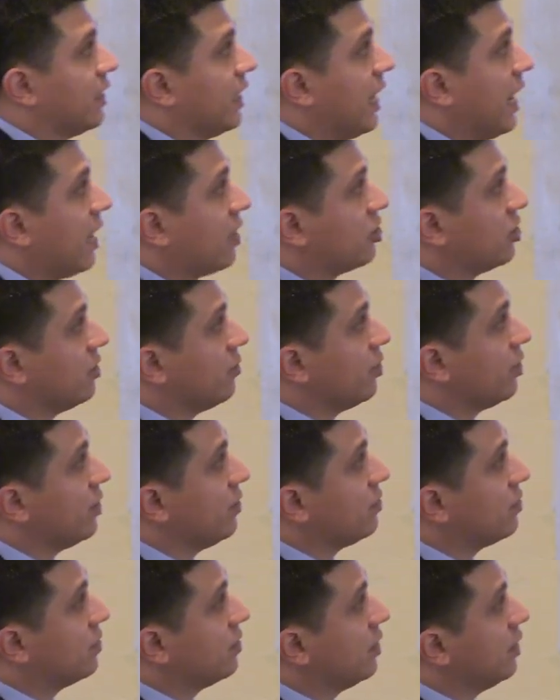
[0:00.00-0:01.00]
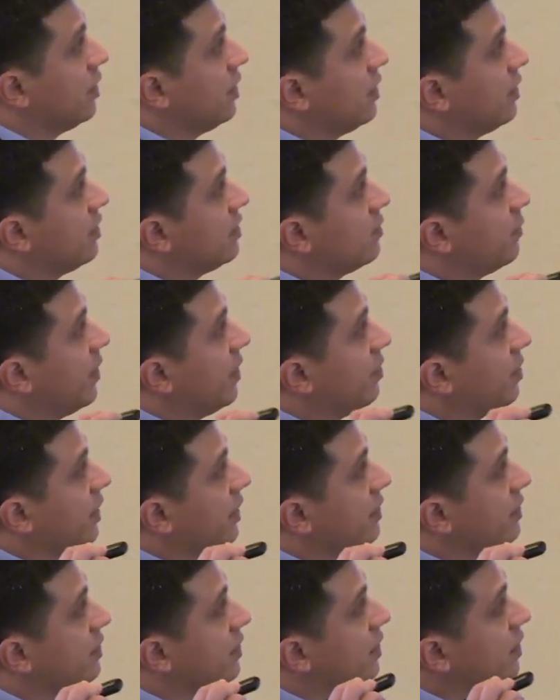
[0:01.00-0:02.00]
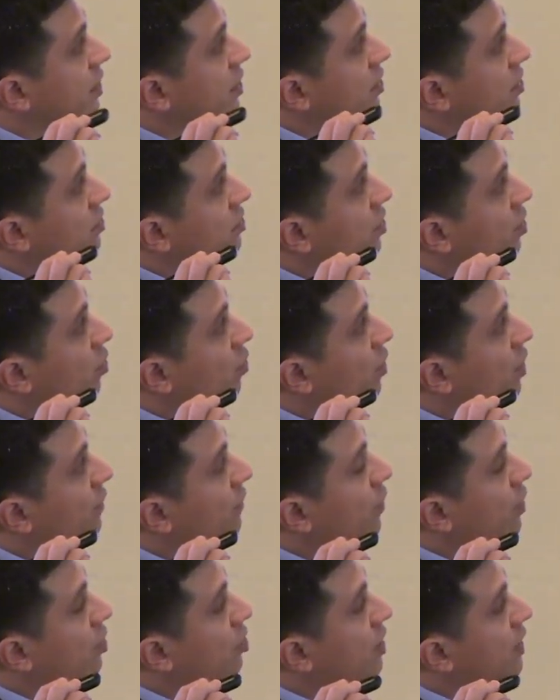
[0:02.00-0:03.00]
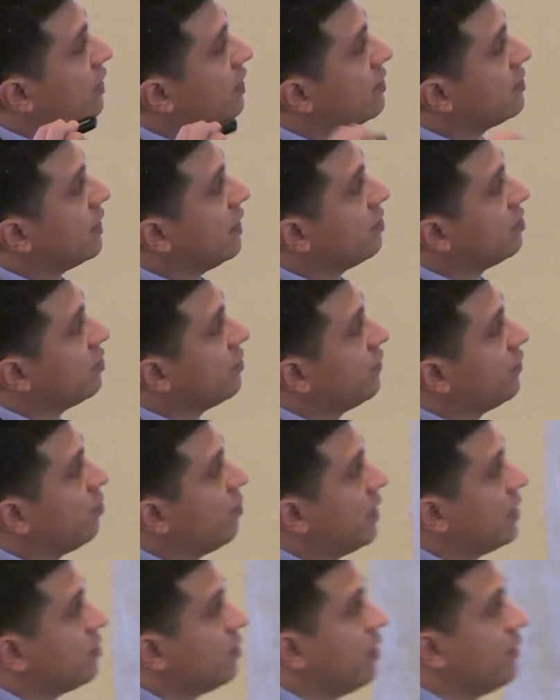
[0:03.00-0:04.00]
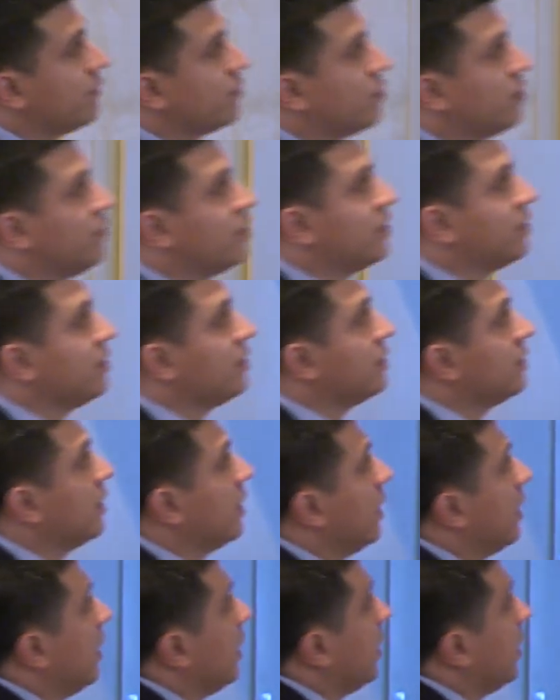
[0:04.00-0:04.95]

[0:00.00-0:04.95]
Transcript: that they actually reduce disparities. So if we look at the Center for Mental Health Services,